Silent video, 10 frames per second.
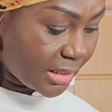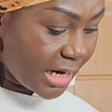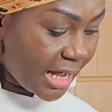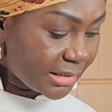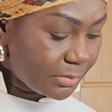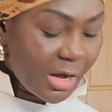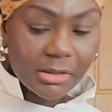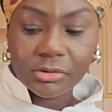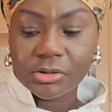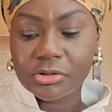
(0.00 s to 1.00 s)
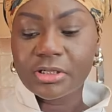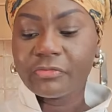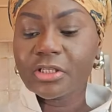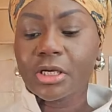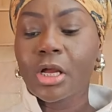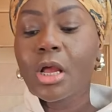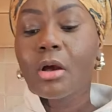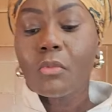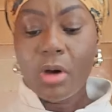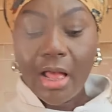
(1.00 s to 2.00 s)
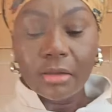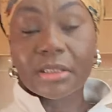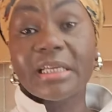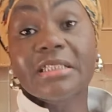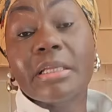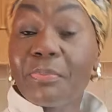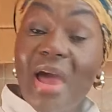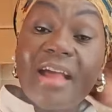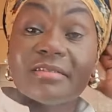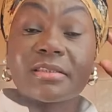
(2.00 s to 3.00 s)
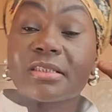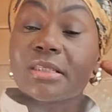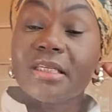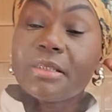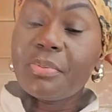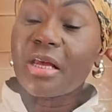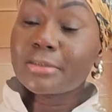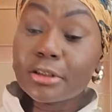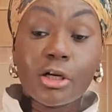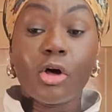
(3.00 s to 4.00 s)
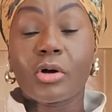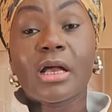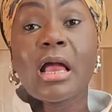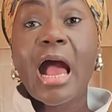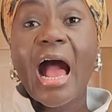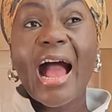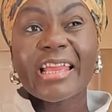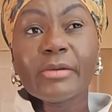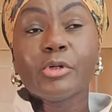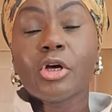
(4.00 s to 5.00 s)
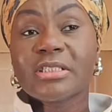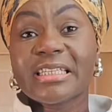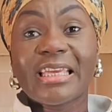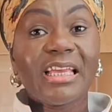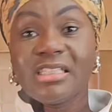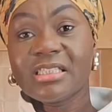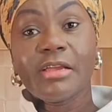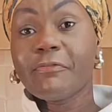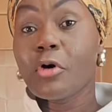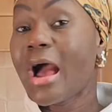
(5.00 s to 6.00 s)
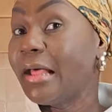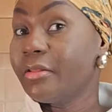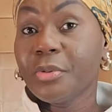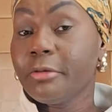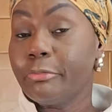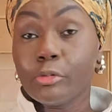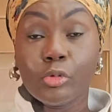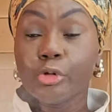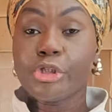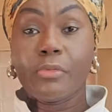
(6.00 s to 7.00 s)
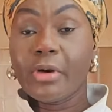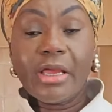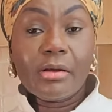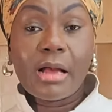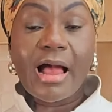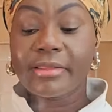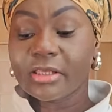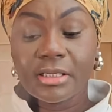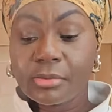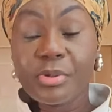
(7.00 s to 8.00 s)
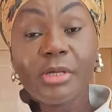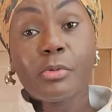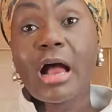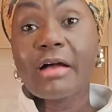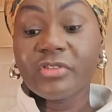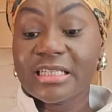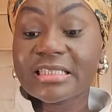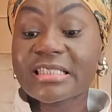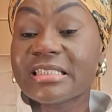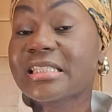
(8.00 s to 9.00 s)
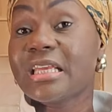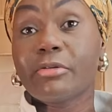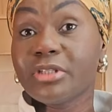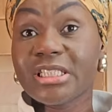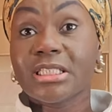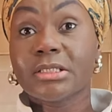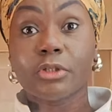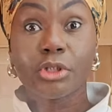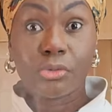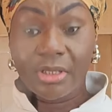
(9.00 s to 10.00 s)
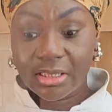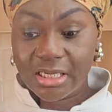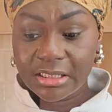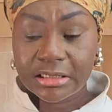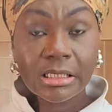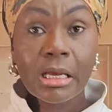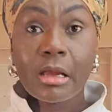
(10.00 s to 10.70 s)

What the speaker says: It adds sparkles to the video. Well, it depends. It depends. Look, I am not against it for other people who do it. I think people have their sincere reasons for doing things.